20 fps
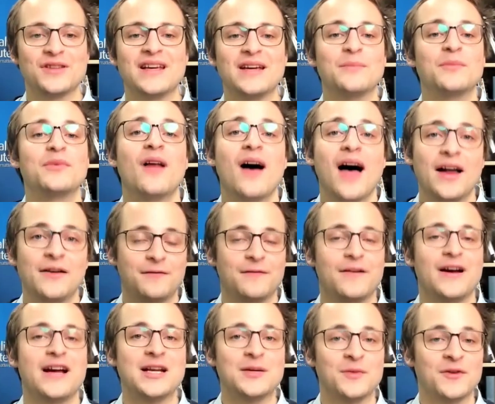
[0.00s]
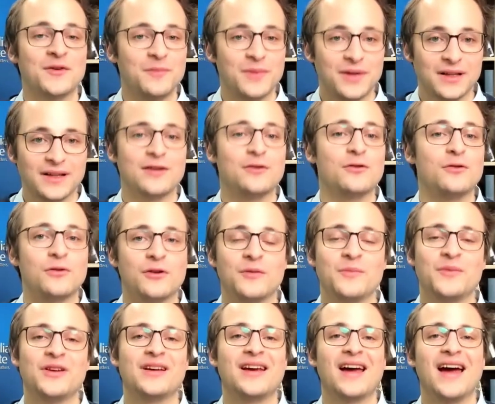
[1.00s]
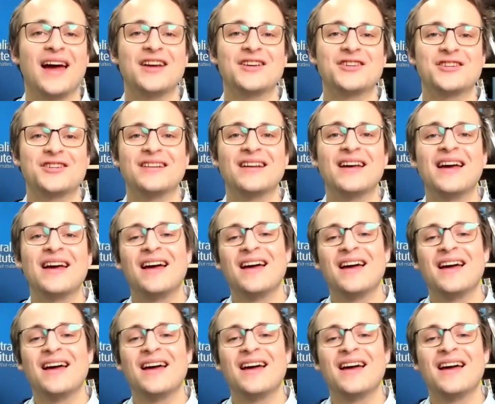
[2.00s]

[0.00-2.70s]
the implied freedom of political communication.